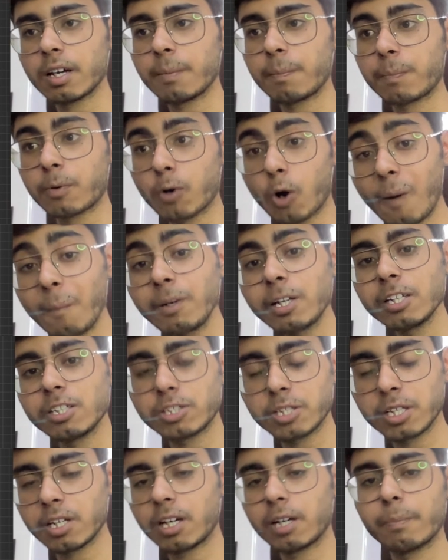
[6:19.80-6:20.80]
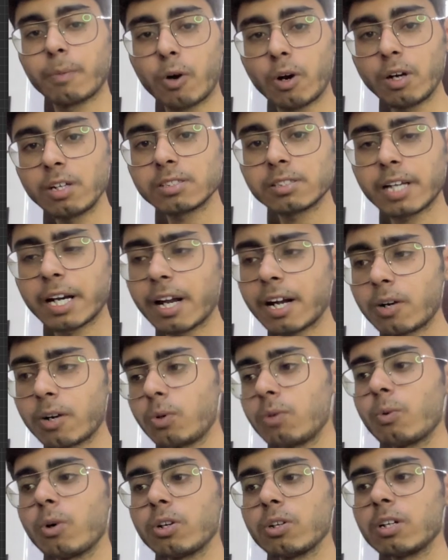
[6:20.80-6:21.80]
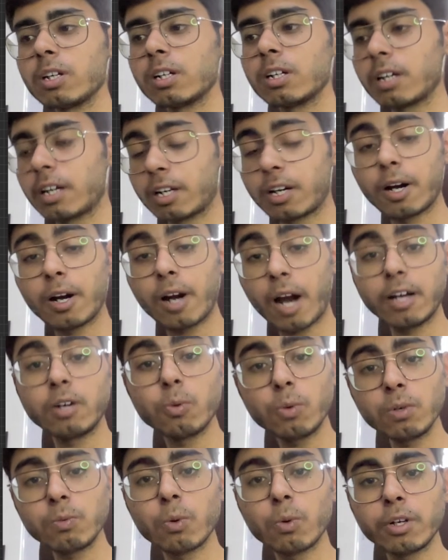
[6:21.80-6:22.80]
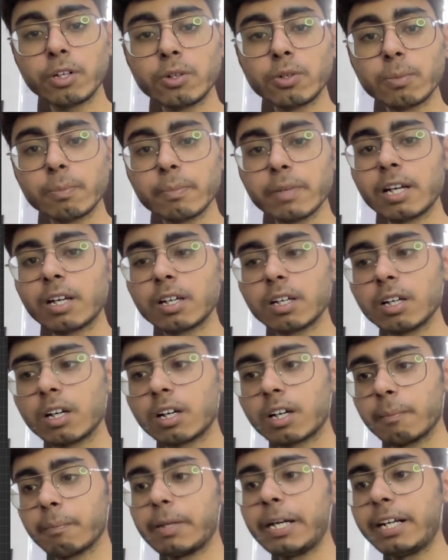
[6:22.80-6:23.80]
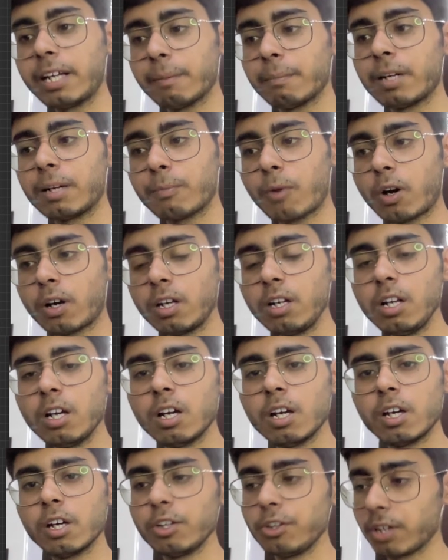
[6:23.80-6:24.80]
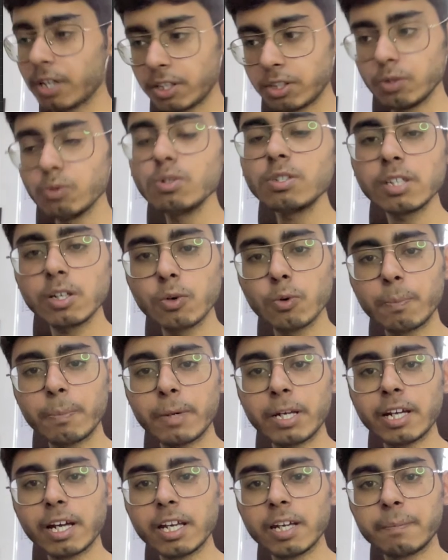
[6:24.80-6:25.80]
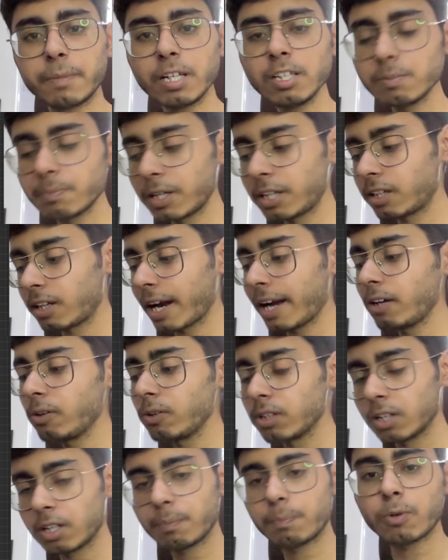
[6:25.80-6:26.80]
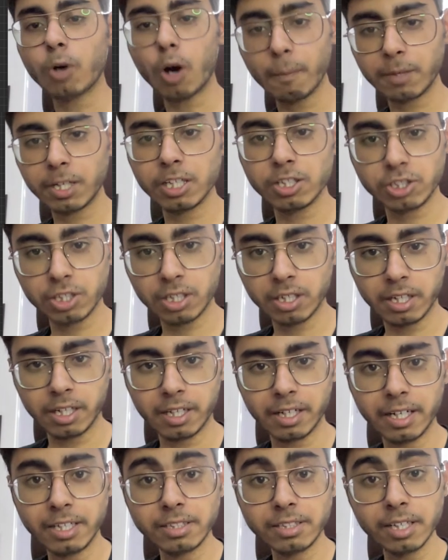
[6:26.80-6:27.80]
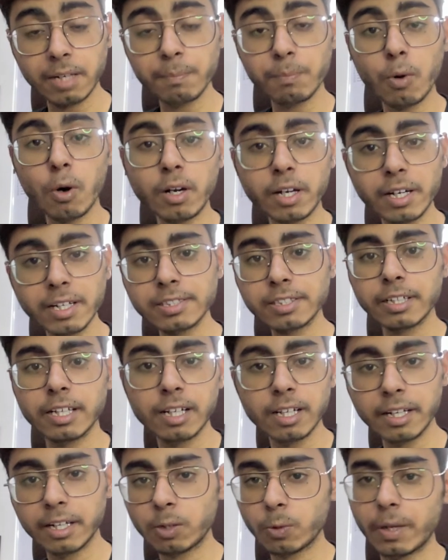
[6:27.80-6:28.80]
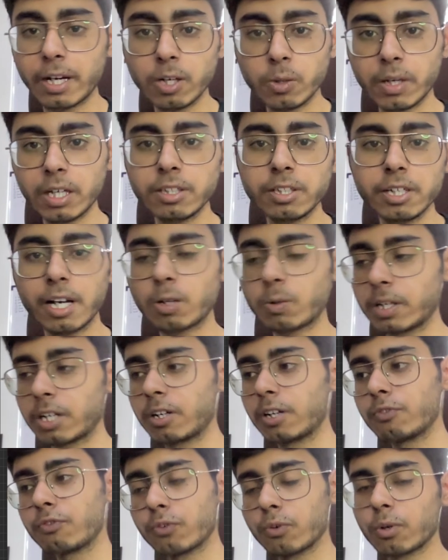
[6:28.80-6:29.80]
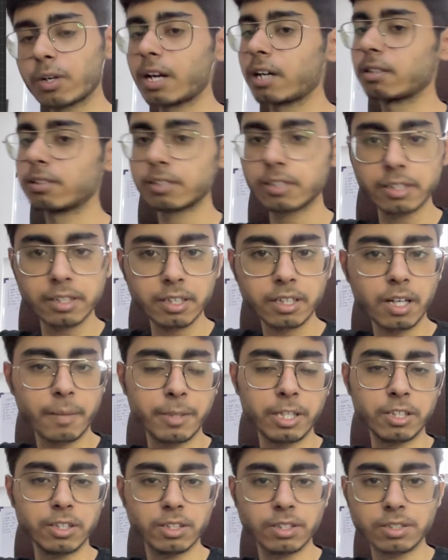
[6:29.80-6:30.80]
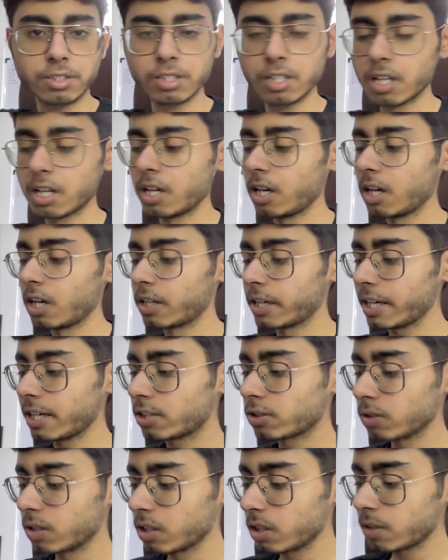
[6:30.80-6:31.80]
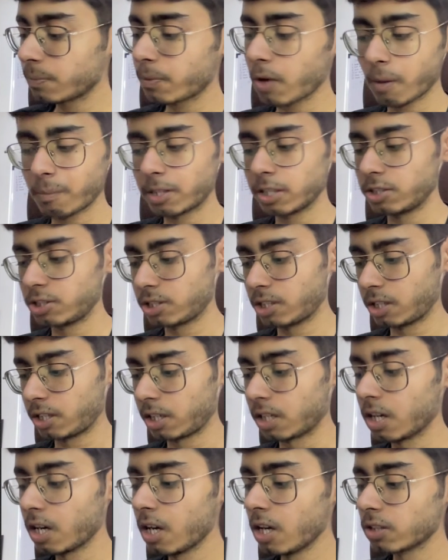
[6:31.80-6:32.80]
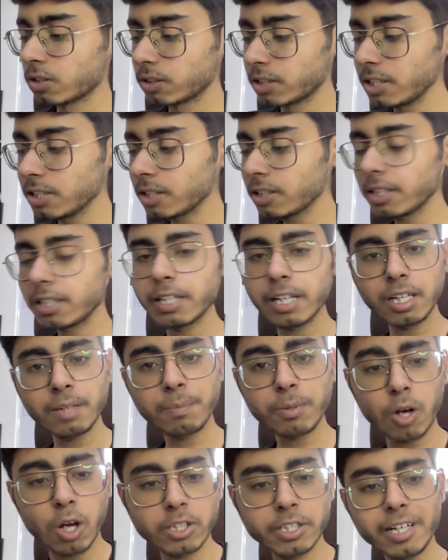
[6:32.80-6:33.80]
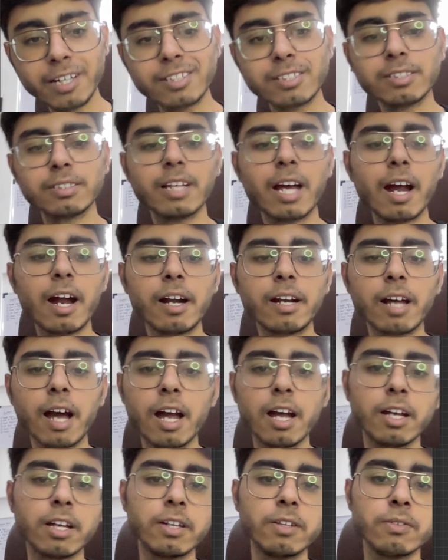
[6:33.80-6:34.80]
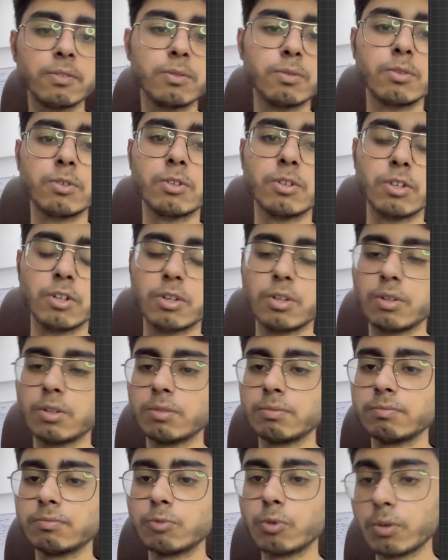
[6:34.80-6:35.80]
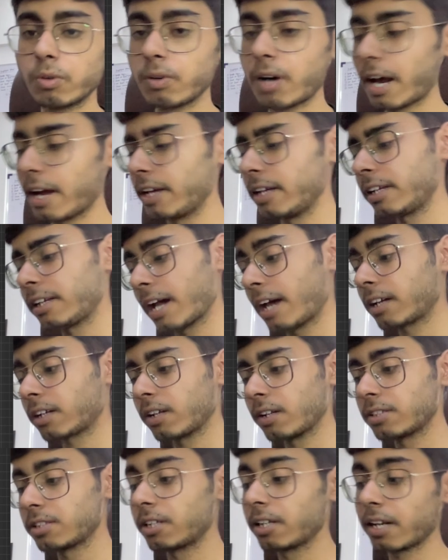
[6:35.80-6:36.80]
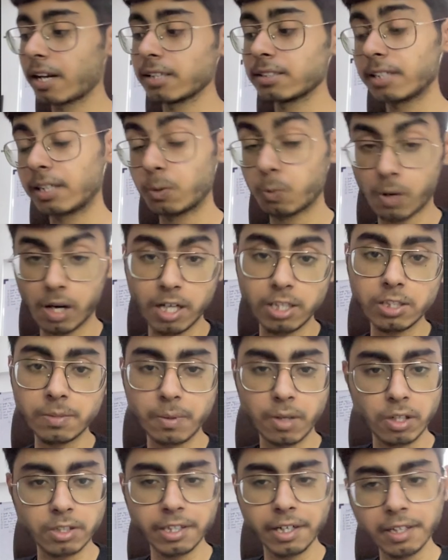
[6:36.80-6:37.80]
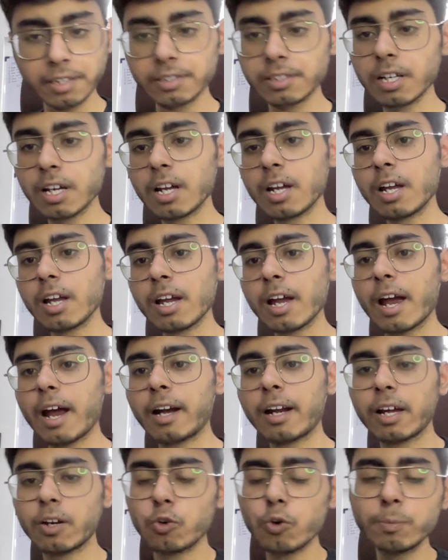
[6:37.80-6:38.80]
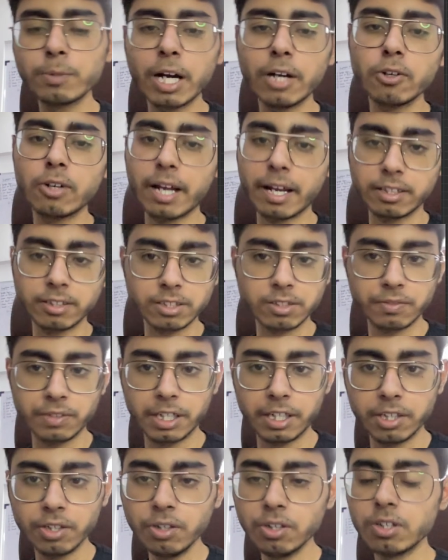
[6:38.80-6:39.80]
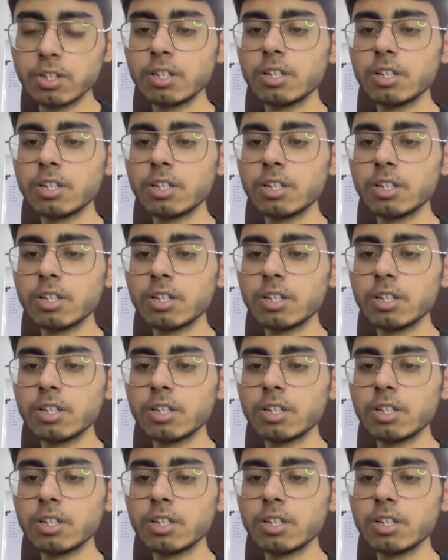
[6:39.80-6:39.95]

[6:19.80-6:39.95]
prompt engineered bots, that I don't want you to make a complete ML model. You can use OpenAI APIs, but try to learn prompt engineering. It's an important skill in 2023 and 2024 and coming years, right? So learn prompt engineering. So these are the 10 projects that I can consider as advanced projects, and I hope that you like this video.